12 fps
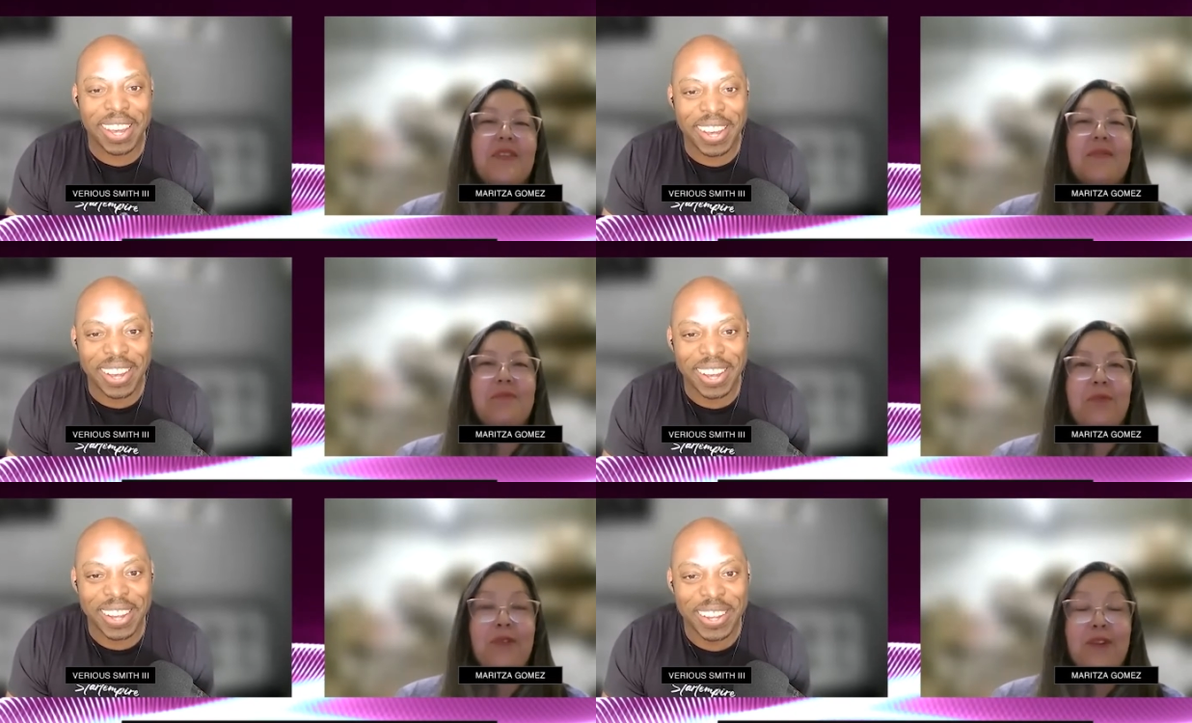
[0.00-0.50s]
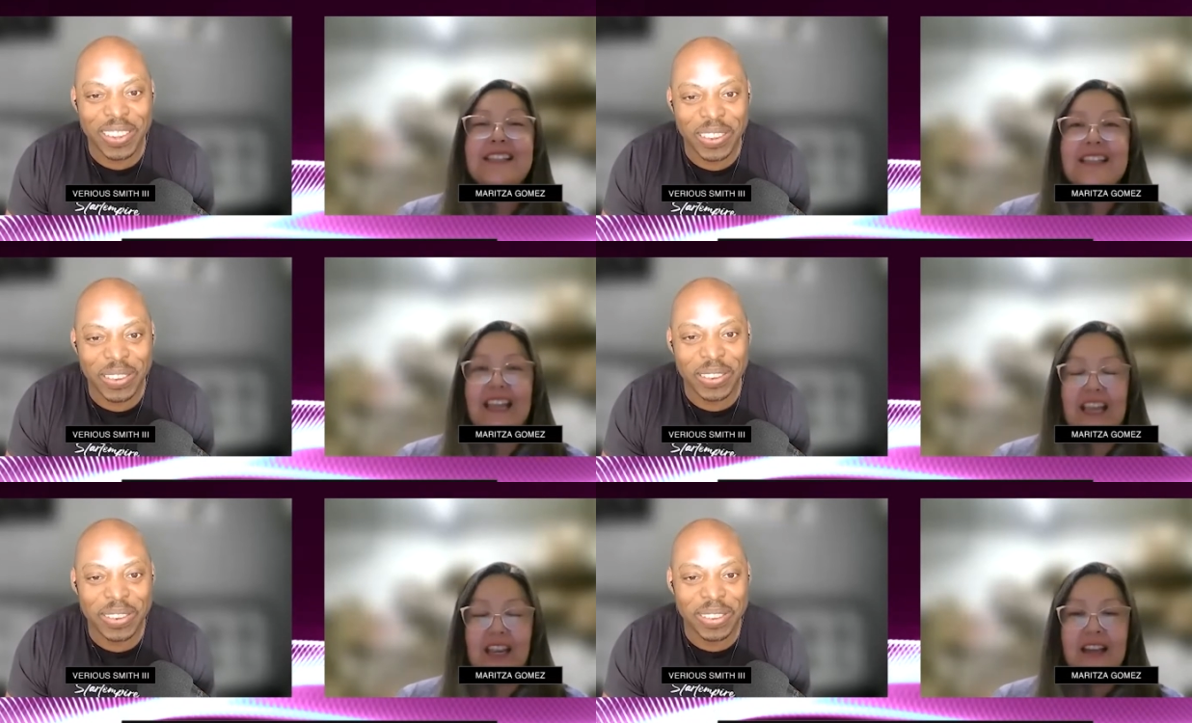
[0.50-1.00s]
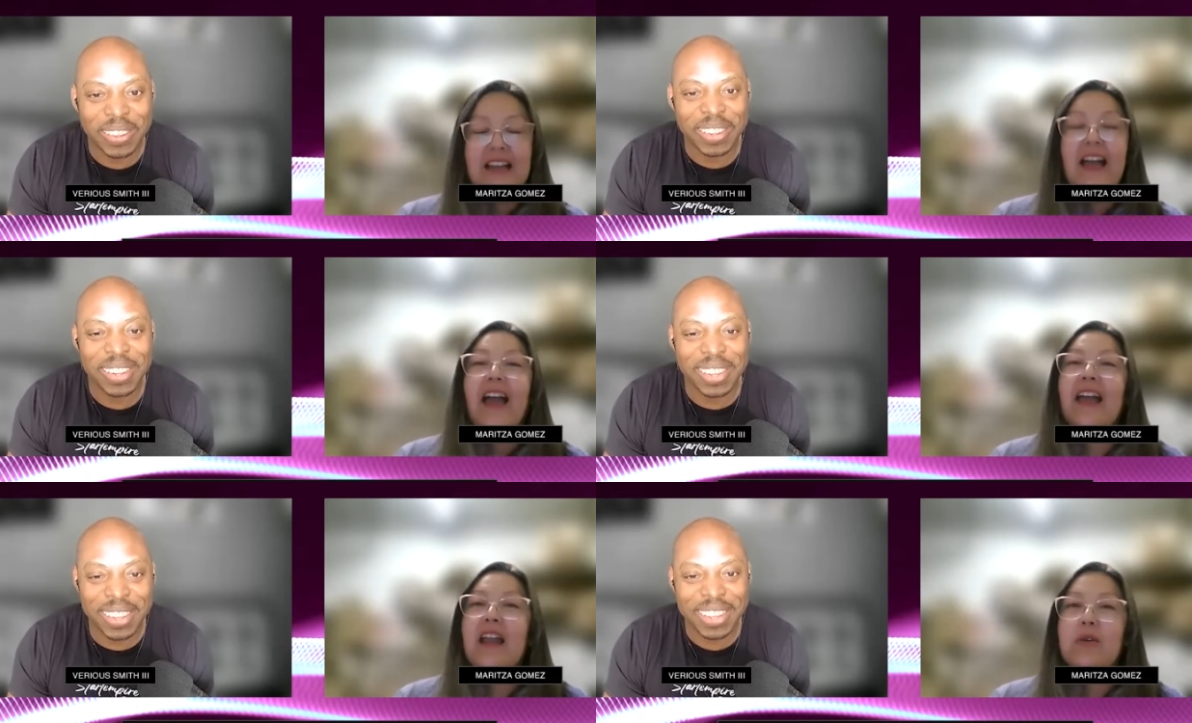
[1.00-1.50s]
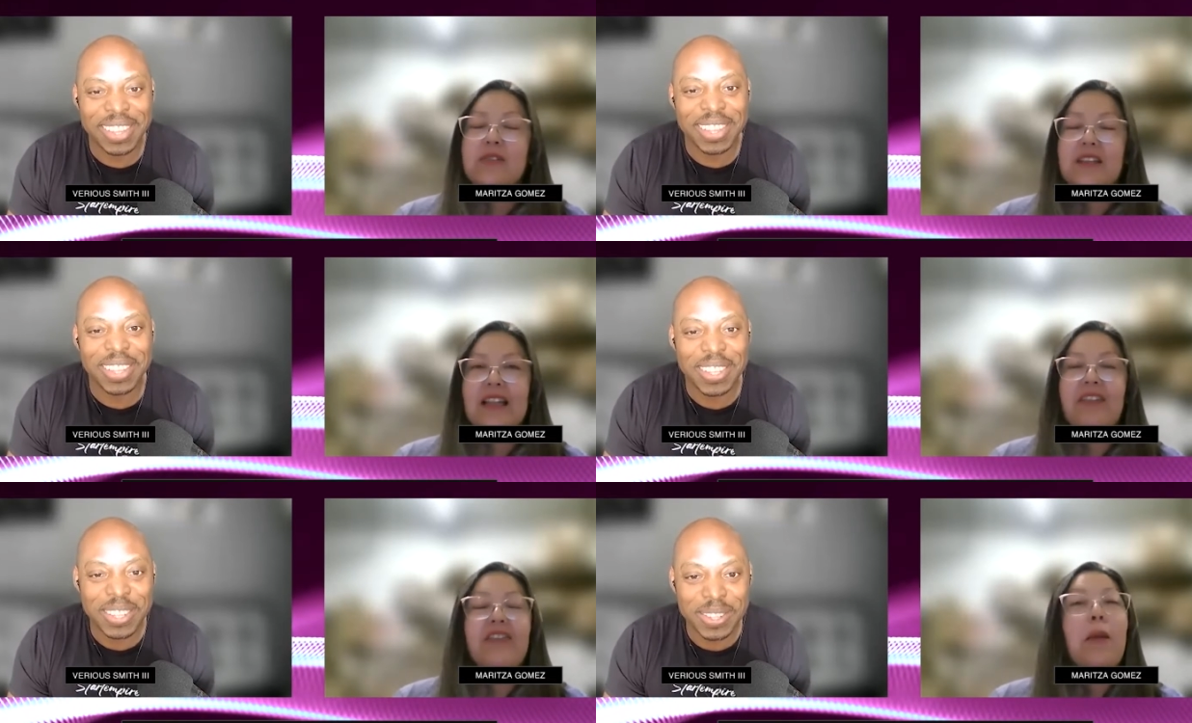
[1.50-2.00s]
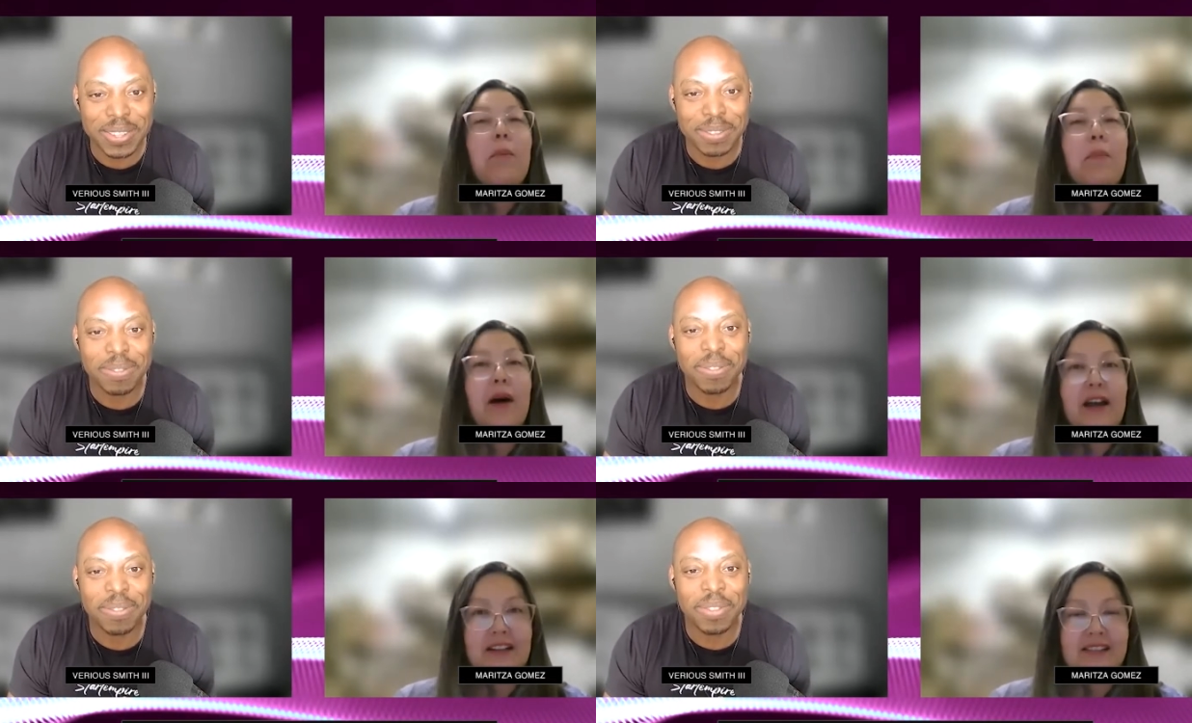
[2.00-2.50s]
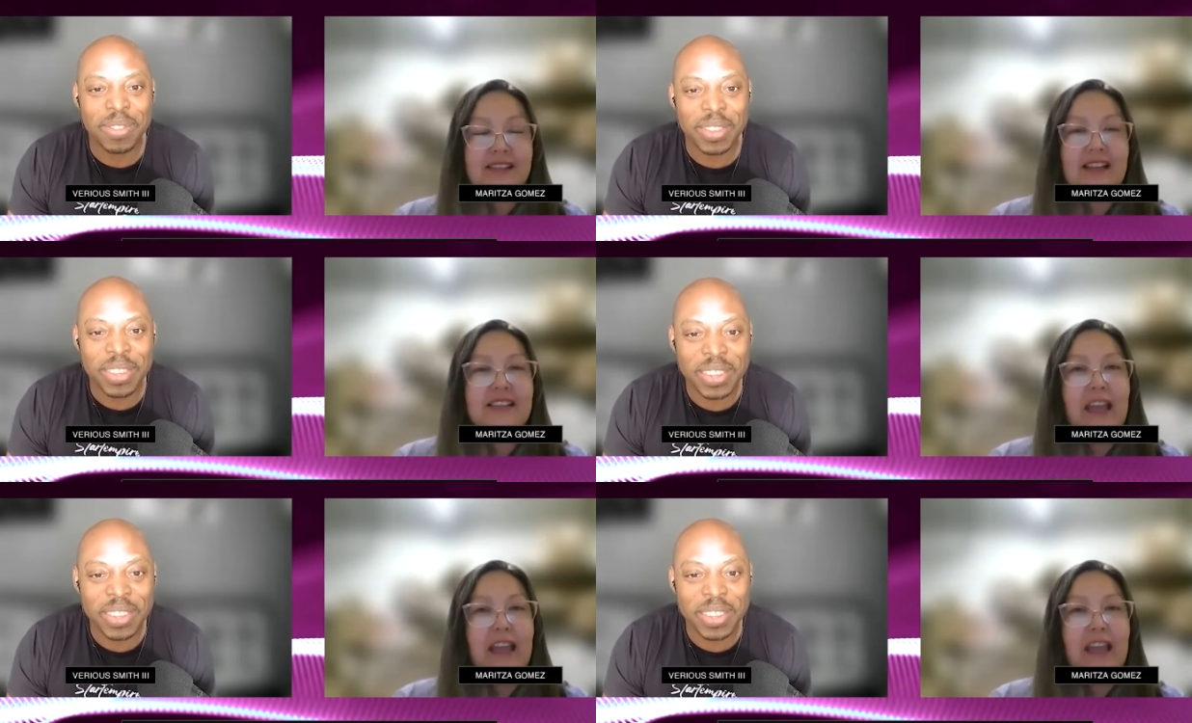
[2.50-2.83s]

Speaker 1: printing, and I was delivering mugs. That's